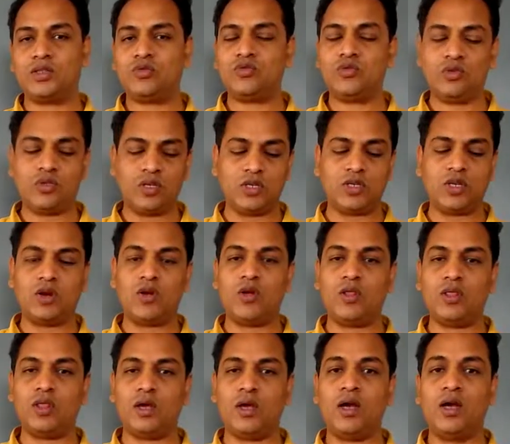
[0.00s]
So these are
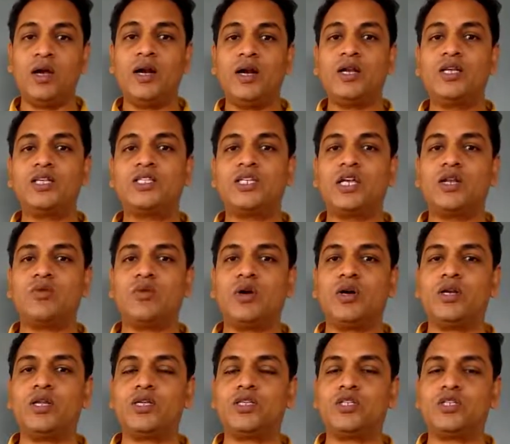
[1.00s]
all the
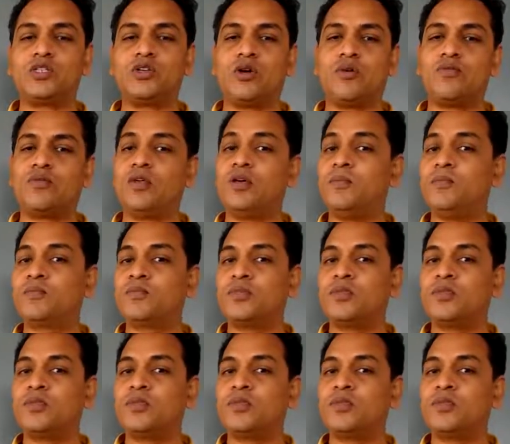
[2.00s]
disadvantages of the